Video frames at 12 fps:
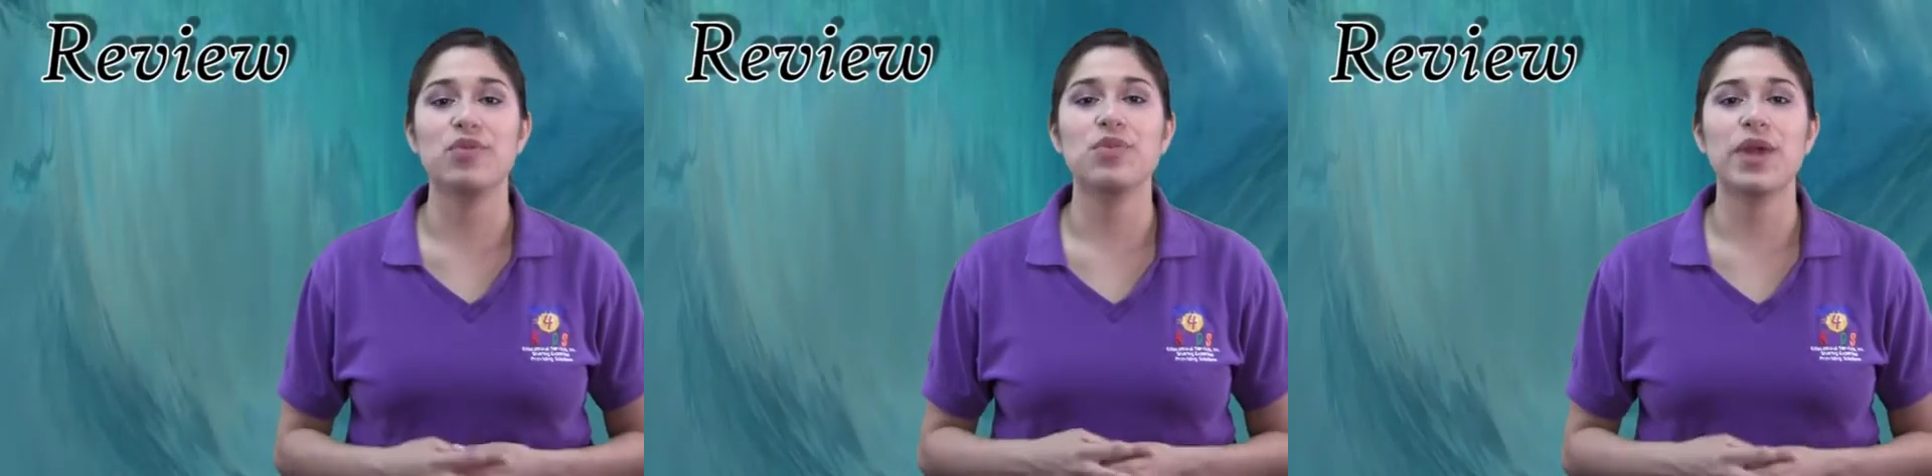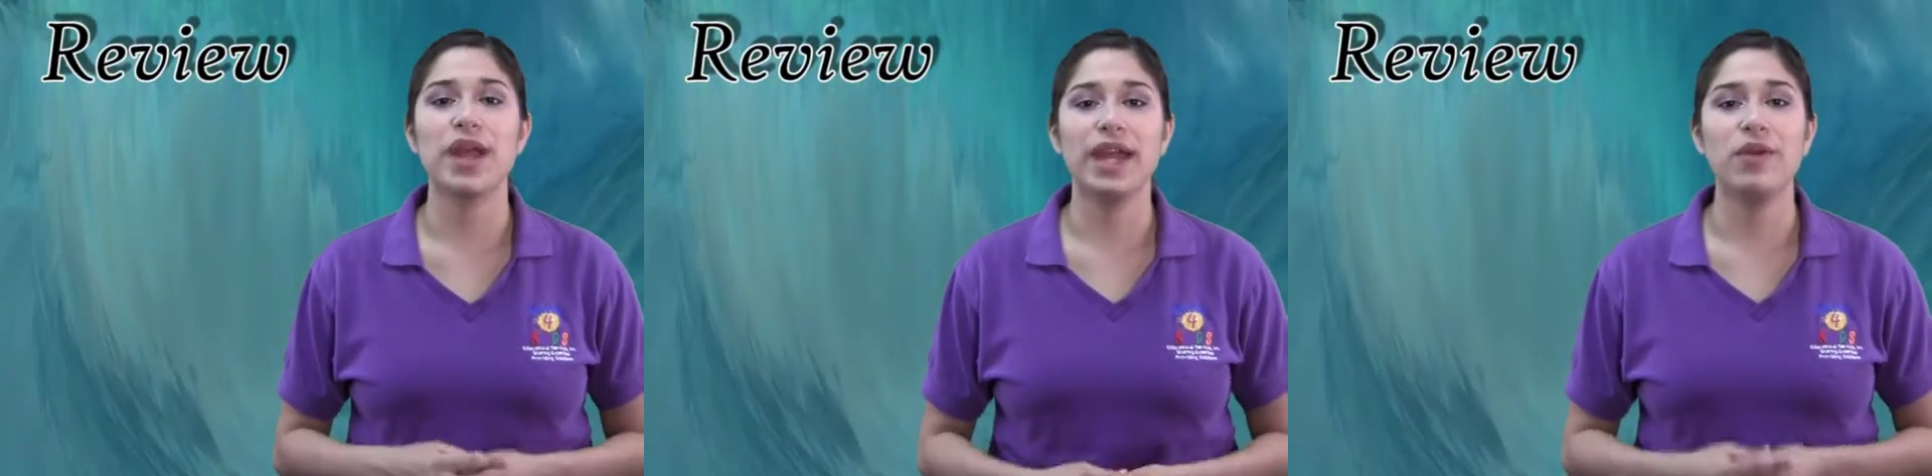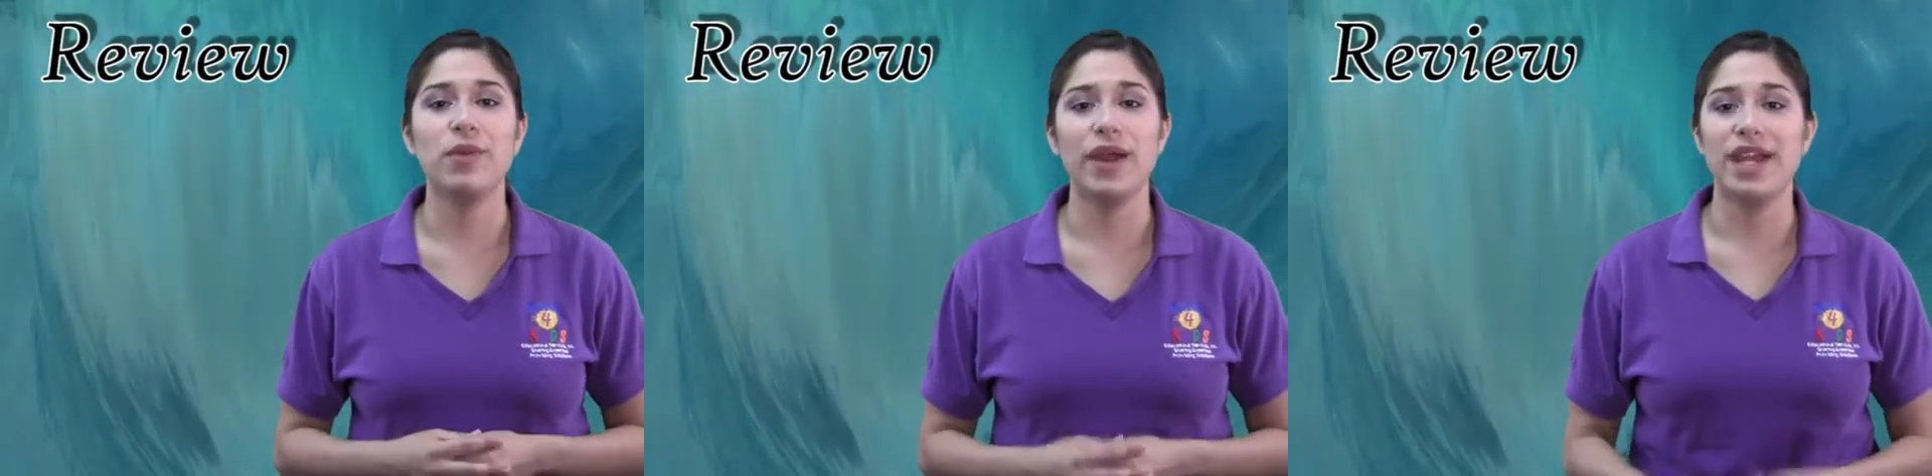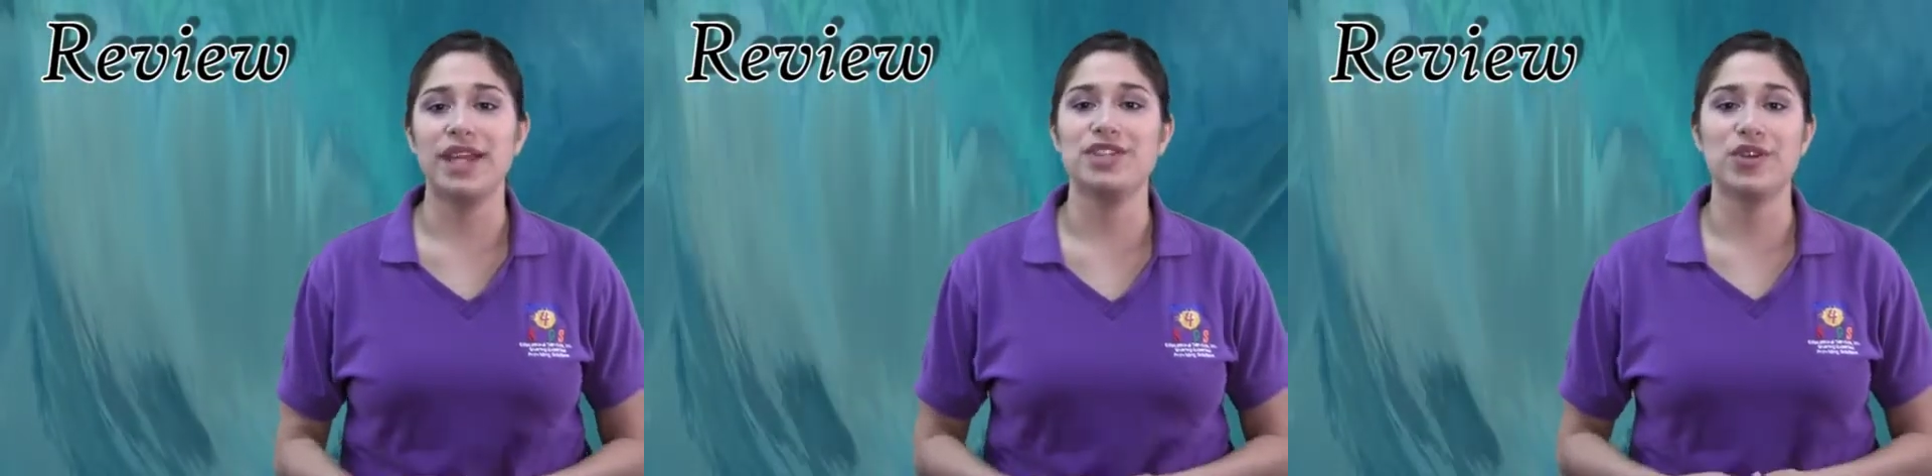great
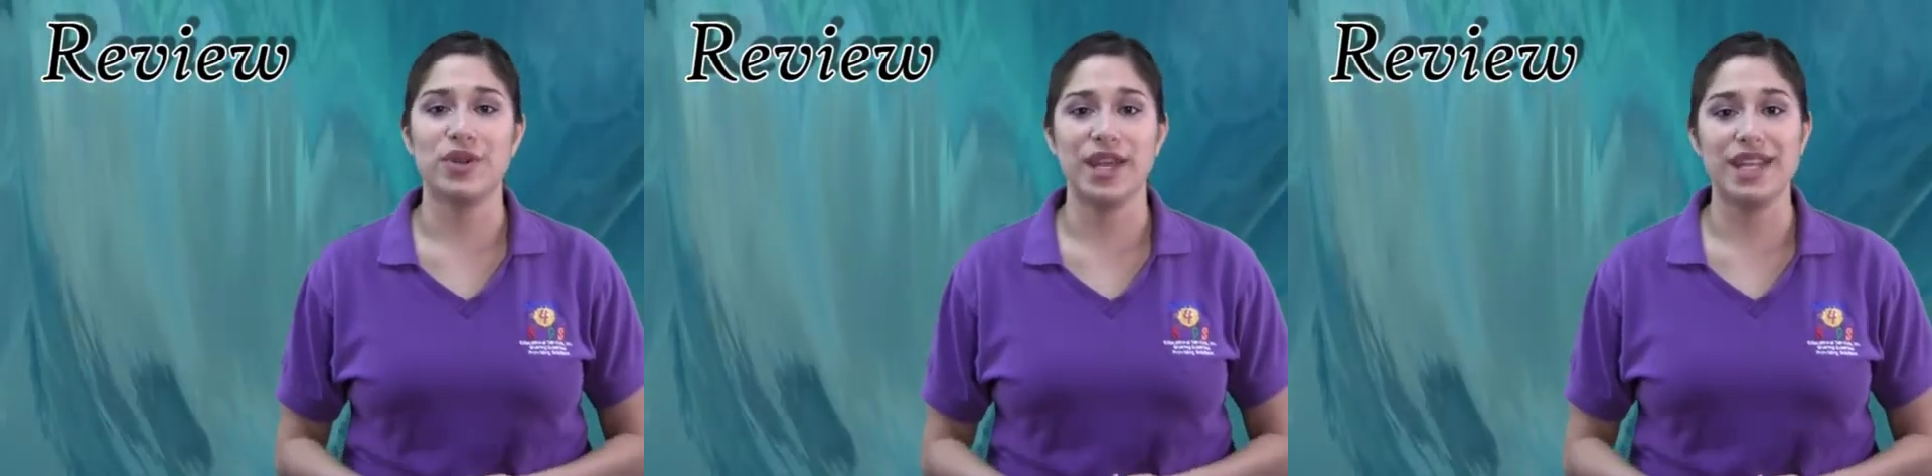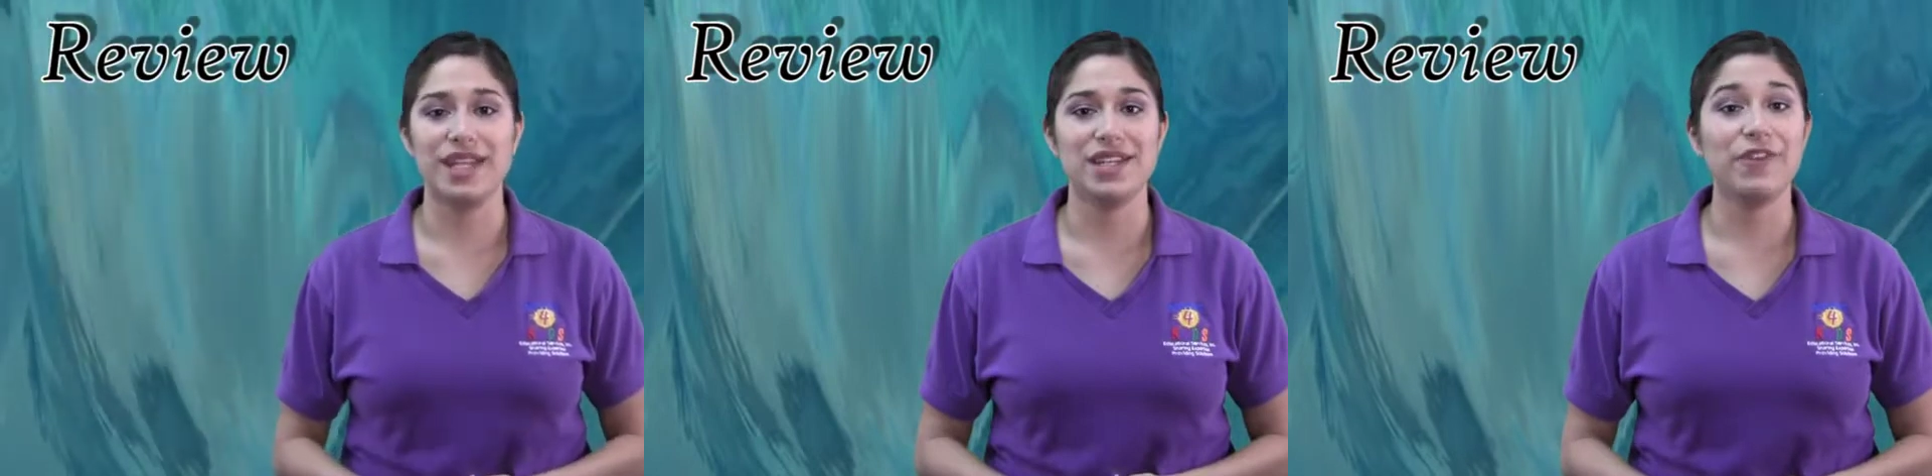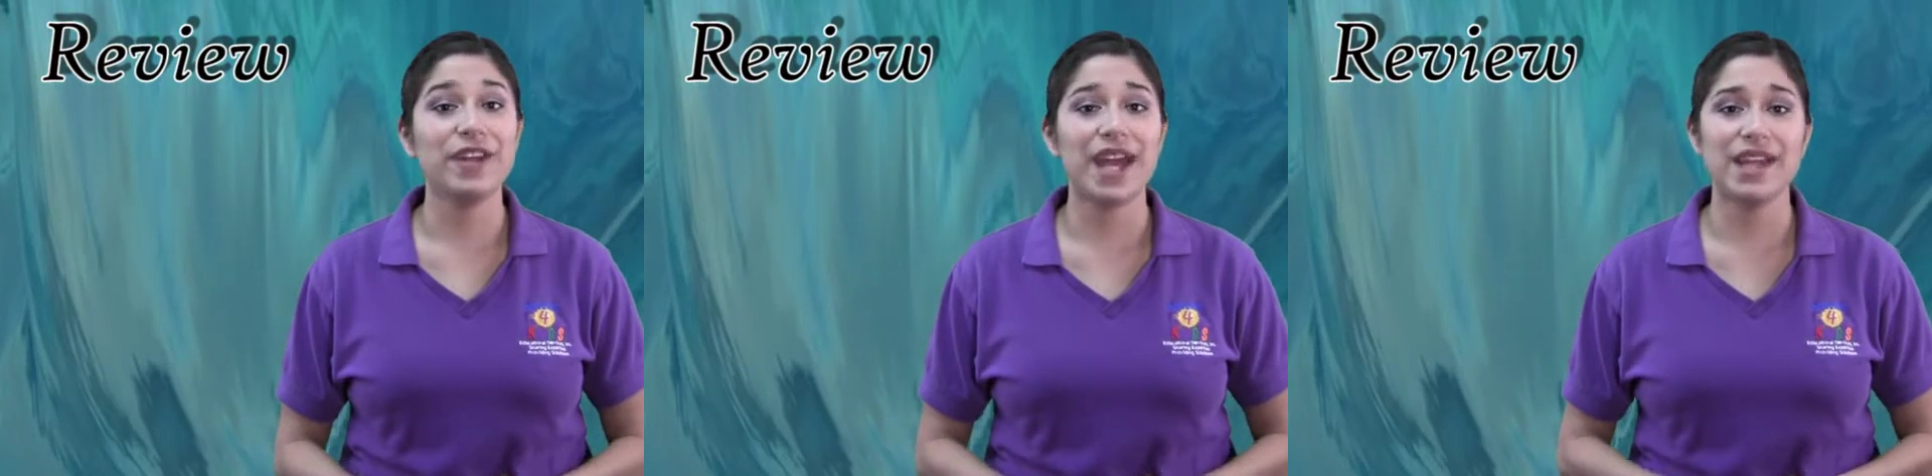way to create different